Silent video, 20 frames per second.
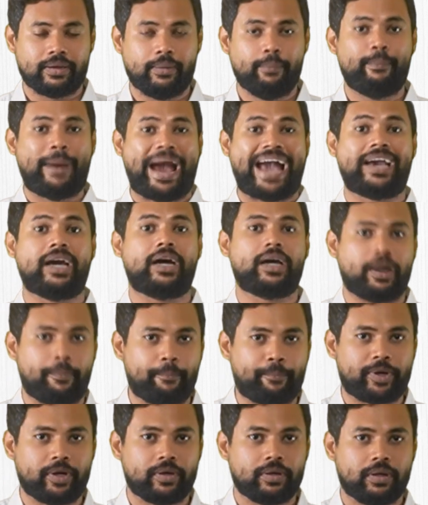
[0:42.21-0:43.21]

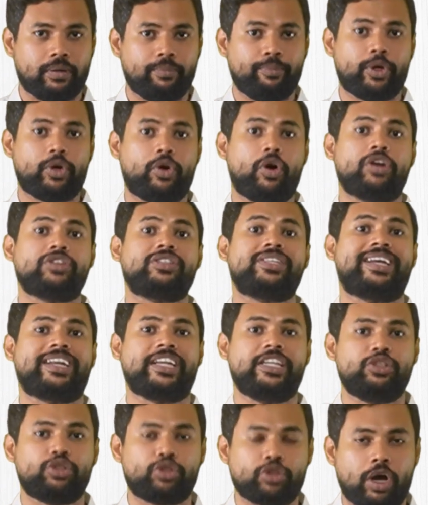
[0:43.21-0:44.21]
bankrupt because they are
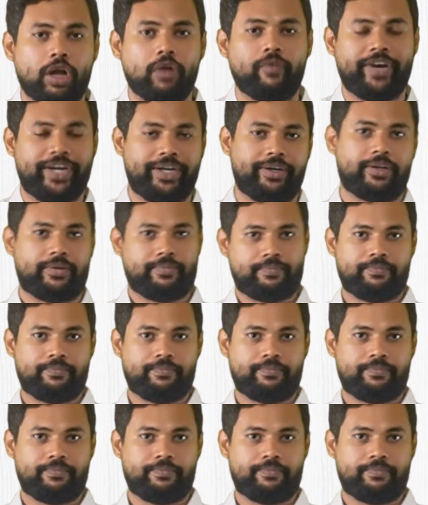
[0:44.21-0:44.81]
insolvent.